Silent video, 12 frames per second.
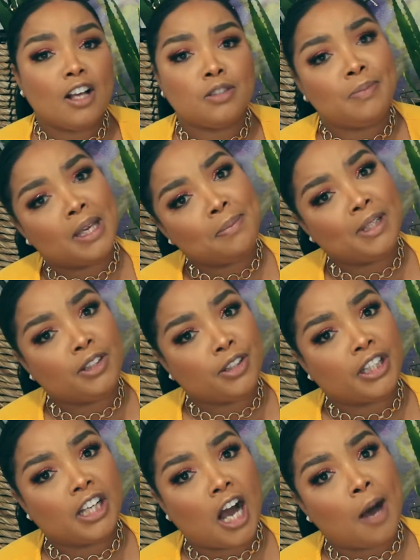may be
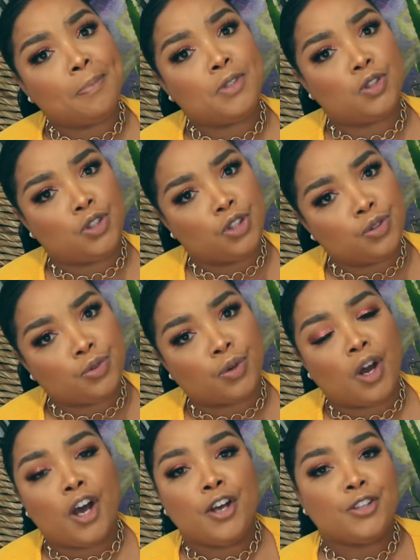looking up to you.
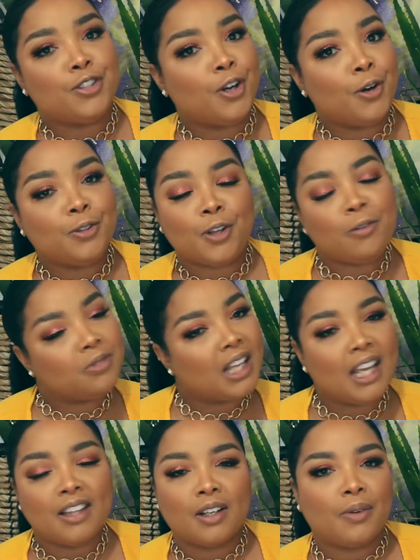So don't
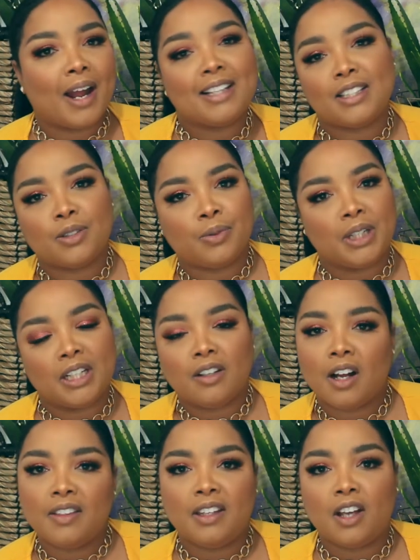think the grass is greener
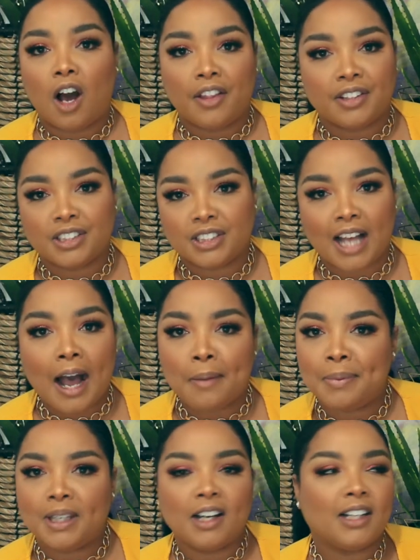on the other
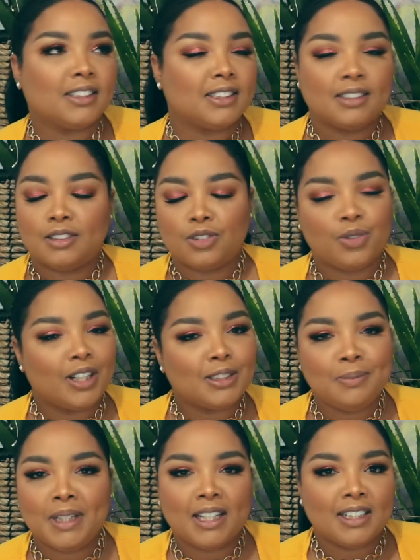side, because
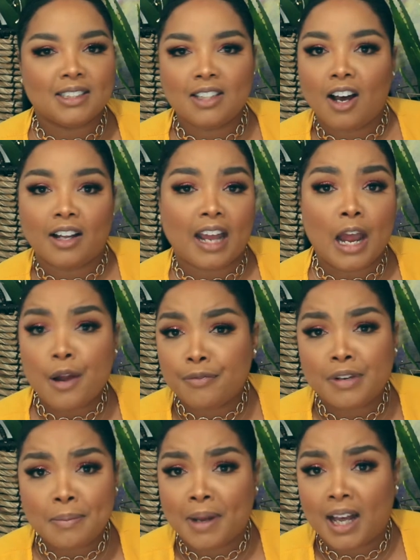trust me, it is not.
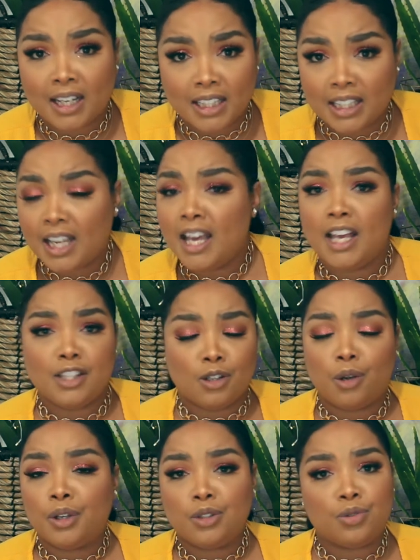Everybody is
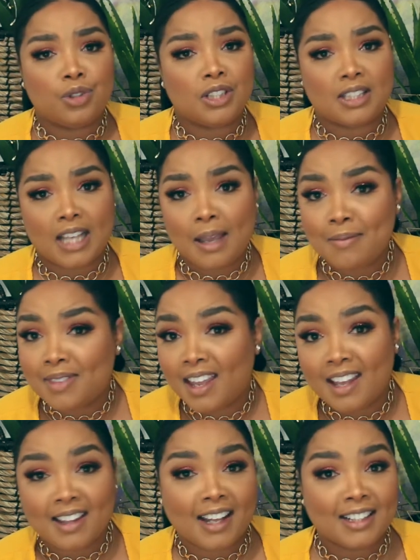going through the same
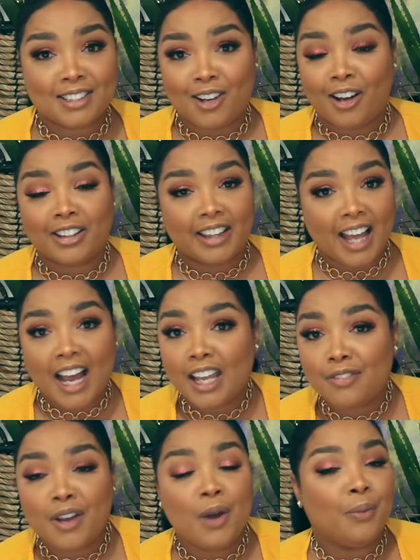thing that is called
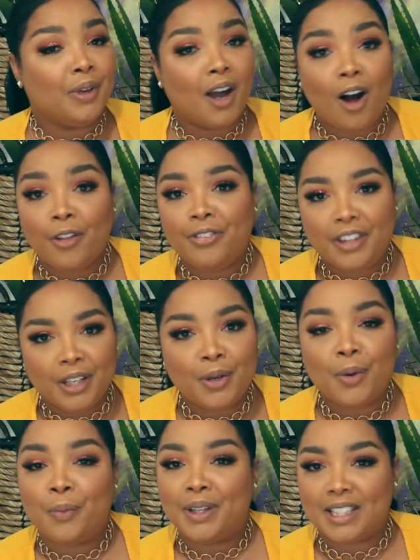life. We all
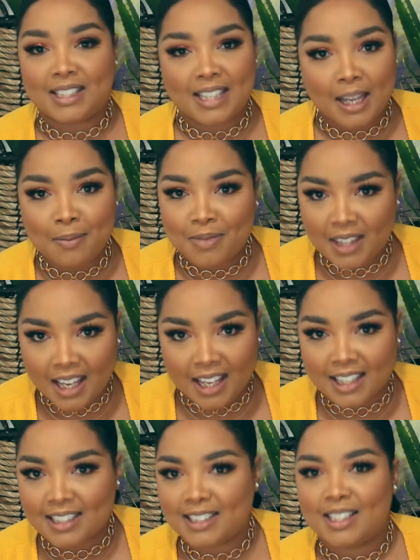deal with the same
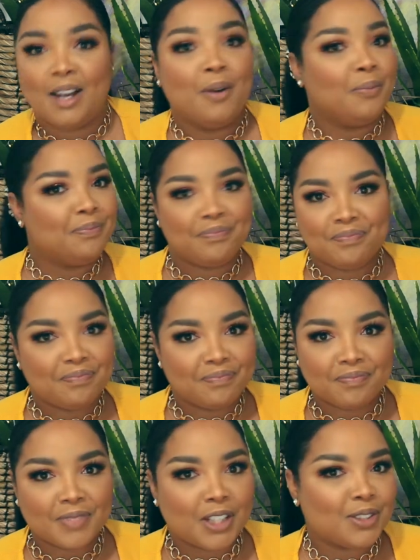things.
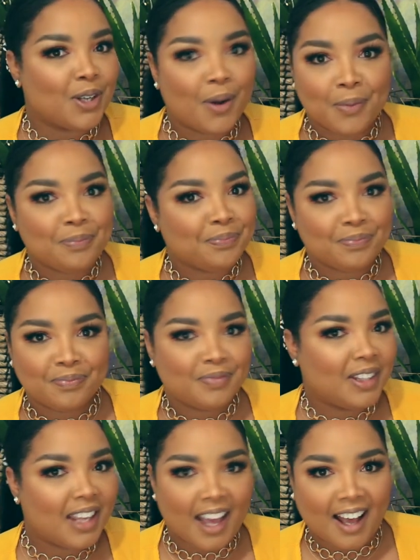So,
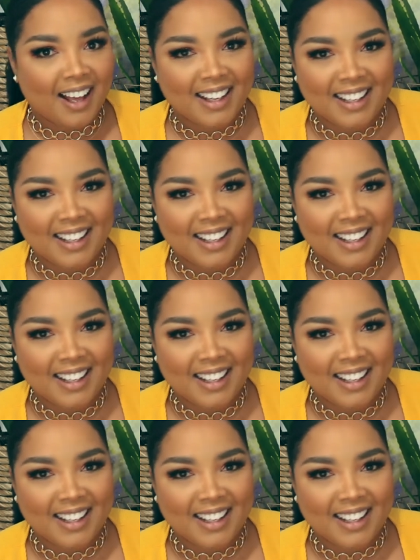yeah.